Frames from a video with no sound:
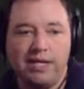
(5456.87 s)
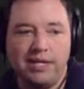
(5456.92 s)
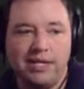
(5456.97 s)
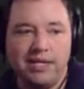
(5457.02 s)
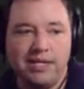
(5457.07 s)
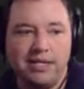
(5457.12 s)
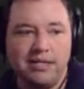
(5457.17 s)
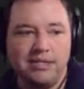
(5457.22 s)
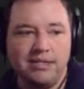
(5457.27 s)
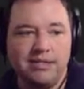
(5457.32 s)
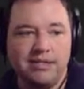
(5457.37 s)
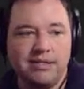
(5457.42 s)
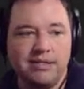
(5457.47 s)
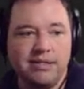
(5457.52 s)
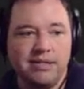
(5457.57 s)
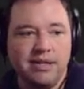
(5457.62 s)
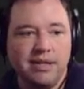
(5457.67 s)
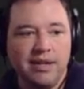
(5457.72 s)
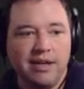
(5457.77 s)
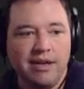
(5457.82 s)
is
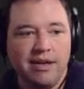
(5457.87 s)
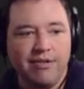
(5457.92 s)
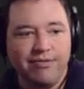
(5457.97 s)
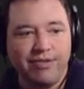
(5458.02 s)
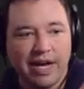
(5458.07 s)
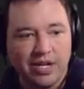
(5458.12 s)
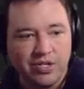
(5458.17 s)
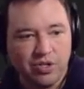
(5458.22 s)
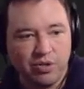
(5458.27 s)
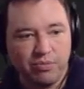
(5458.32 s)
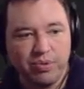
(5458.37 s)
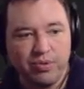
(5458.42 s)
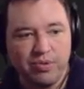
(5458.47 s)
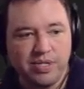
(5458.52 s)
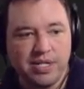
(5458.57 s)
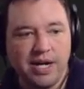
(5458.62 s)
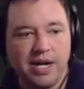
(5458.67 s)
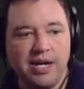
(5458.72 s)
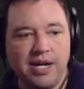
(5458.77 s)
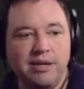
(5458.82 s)
faster boot
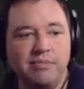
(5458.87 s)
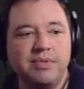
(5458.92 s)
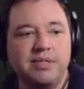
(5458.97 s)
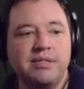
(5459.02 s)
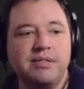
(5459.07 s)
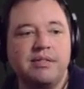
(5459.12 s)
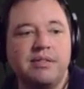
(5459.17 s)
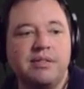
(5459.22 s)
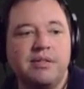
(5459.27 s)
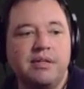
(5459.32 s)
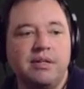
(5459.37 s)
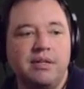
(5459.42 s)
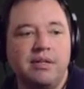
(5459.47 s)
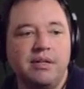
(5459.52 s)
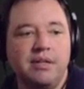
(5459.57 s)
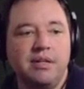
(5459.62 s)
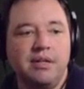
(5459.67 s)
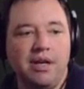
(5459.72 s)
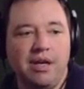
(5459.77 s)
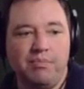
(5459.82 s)
times
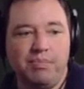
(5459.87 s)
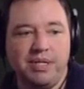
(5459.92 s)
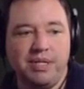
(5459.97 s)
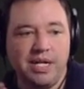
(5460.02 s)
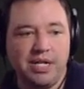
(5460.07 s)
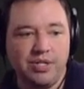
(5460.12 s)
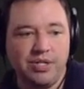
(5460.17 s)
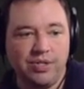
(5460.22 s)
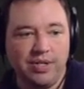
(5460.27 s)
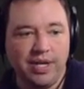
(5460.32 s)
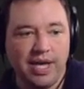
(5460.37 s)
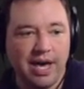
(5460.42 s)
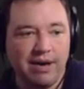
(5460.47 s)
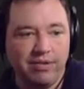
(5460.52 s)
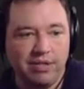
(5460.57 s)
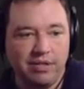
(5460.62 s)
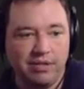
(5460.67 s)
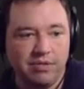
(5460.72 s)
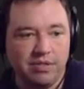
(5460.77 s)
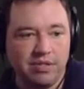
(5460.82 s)
and potentially
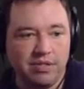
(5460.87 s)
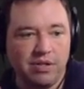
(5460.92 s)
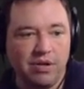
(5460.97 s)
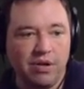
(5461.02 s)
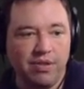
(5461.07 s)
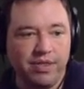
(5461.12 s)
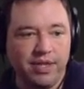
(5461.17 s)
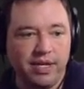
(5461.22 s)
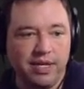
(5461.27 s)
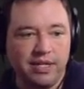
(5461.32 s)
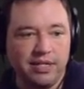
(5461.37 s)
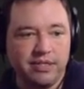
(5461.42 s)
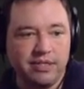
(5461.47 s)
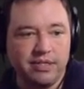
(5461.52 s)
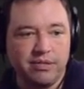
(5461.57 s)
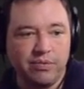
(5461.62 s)
having to install things